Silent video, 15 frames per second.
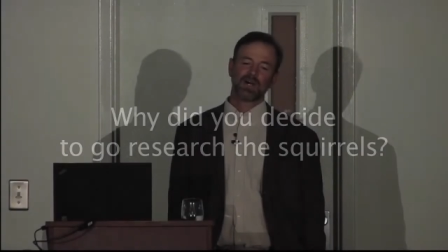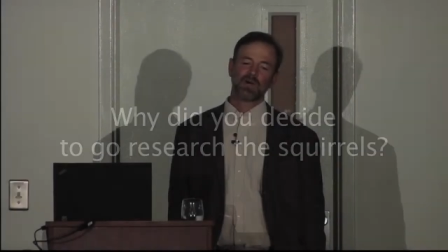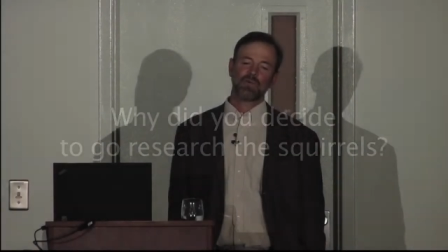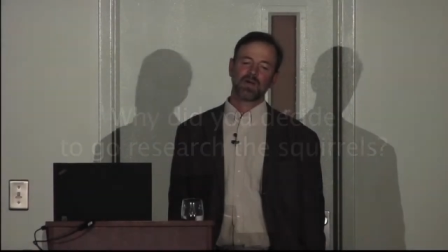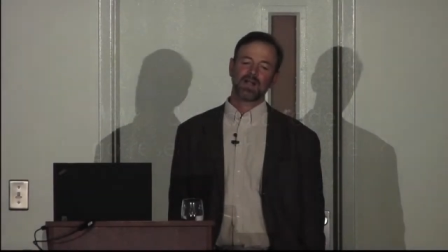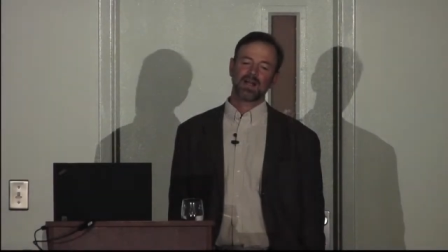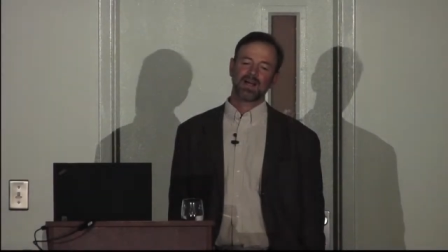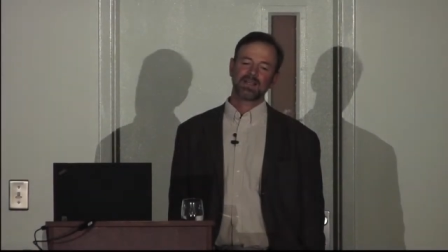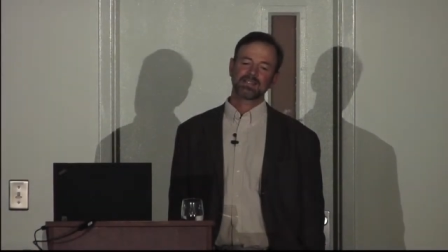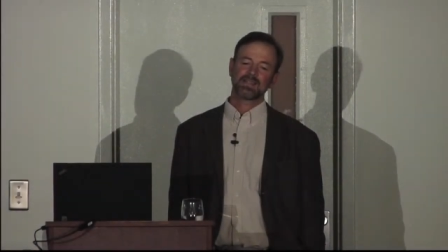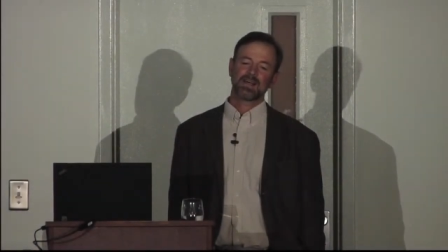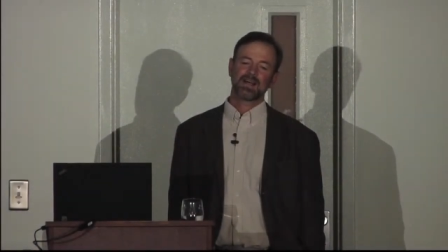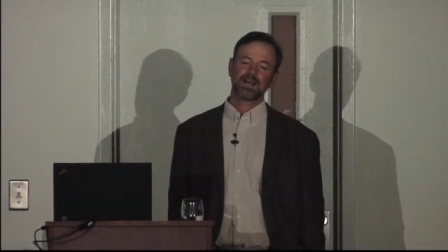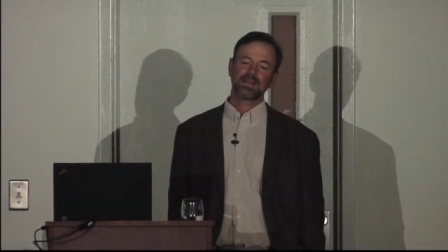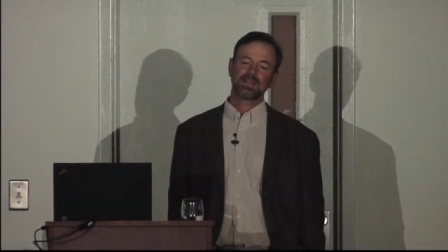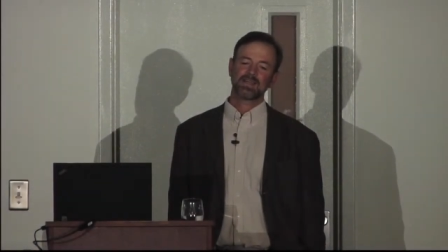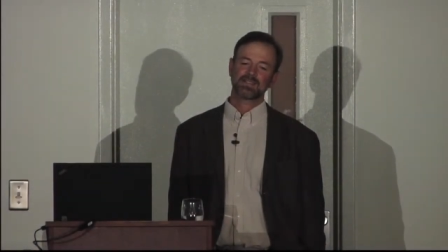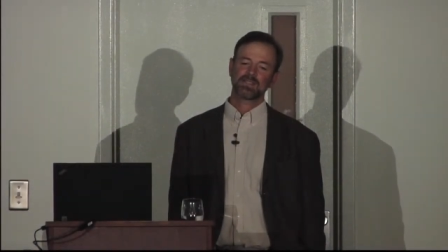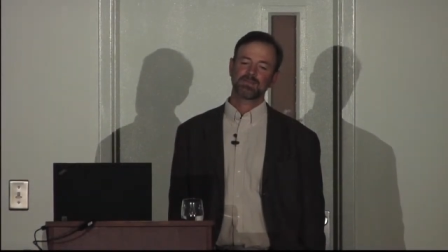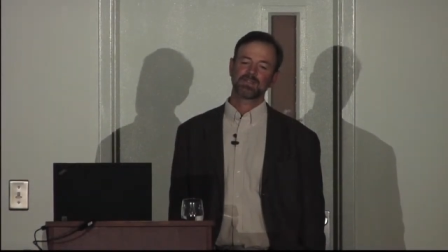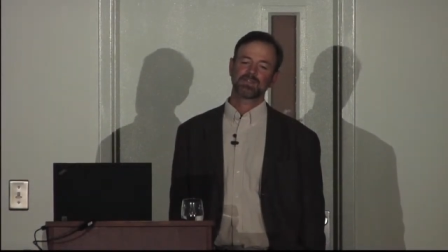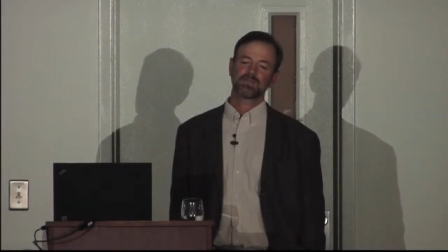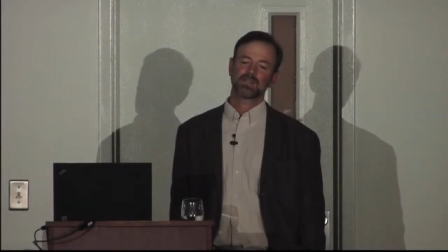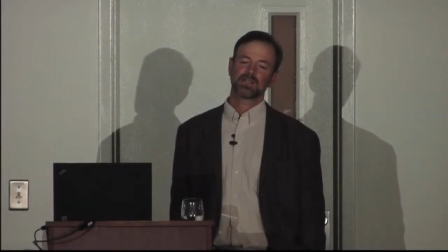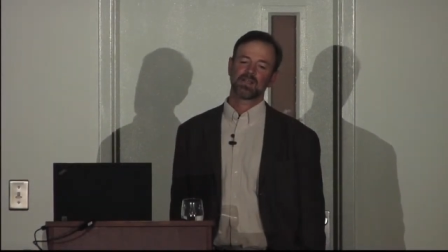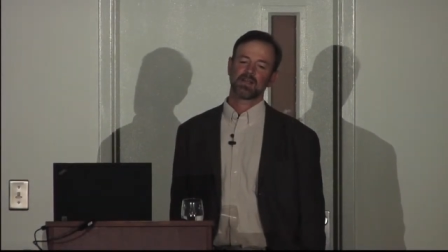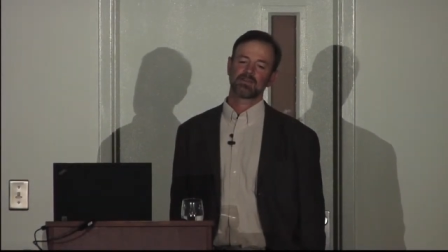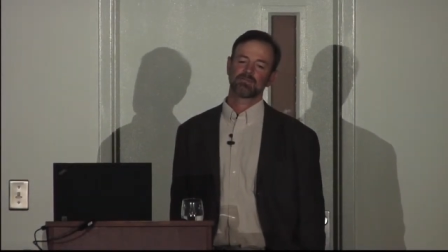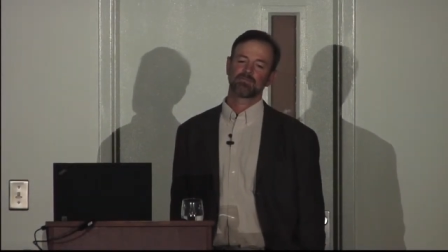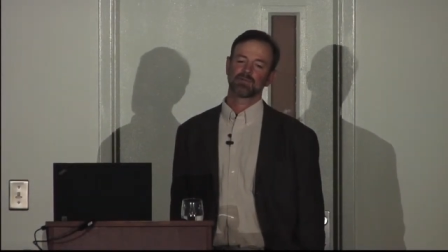Well, I'd, I'd actually been doing a
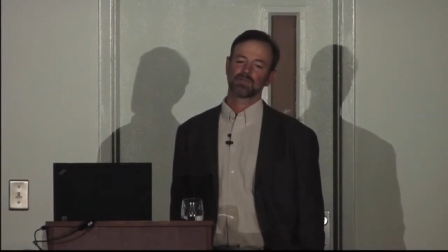lot of